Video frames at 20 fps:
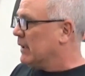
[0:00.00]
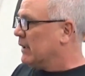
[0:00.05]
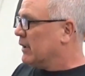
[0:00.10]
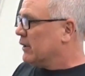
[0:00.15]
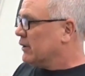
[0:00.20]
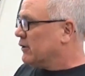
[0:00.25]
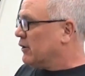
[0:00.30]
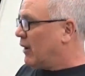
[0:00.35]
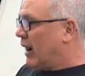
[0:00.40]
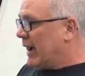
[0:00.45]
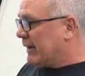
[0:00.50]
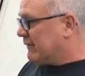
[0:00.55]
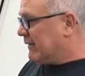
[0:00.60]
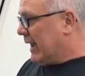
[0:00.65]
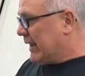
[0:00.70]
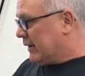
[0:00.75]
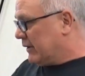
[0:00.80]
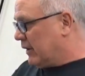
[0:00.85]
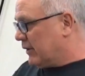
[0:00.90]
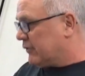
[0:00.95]
I've
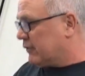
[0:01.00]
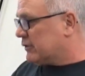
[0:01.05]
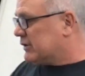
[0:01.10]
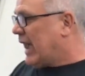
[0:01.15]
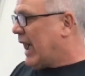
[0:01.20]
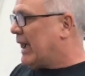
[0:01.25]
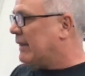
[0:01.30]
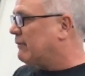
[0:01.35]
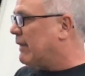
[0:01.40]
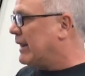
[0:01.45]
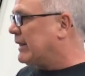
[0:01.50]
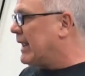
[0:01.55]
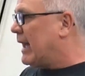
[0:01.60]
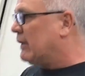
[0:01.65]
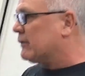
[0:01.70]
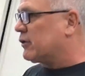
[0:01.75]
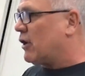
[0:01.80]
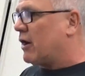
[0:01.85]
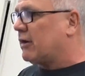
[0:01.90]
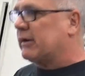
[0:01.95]
got another guy right now
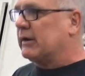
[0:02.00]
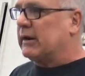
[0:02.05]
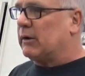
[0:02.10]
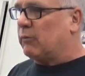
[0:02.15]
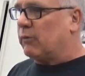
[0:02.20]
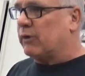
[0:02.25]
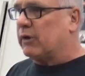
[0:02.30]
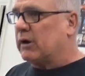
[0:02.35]
talking that we're